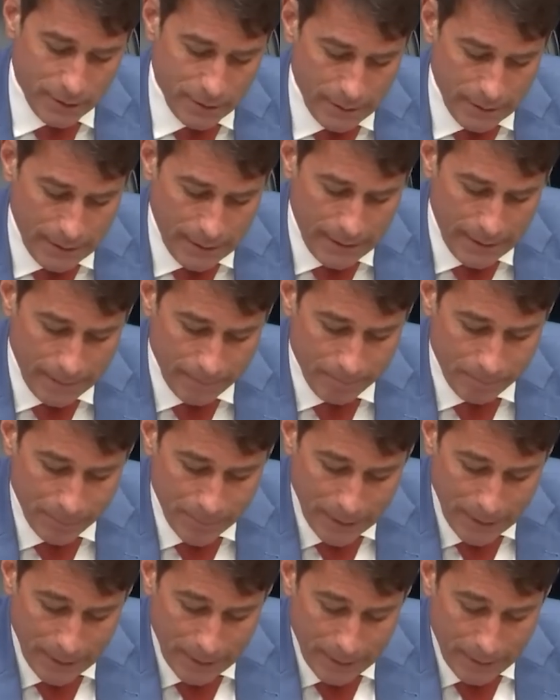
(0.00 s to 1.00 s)
participate
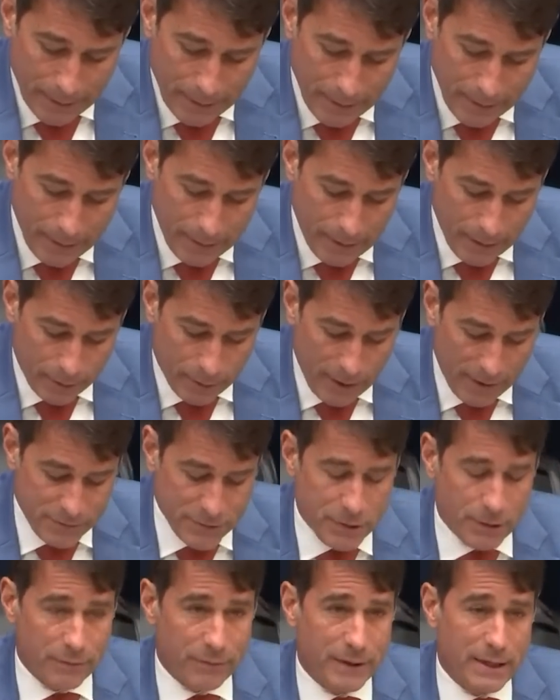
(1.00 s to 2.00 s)
in a hearing of the
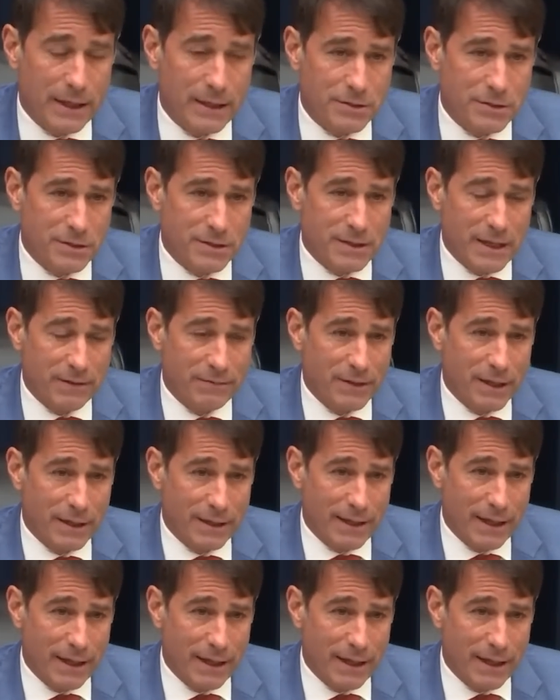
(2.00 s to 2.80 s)
House Transportation and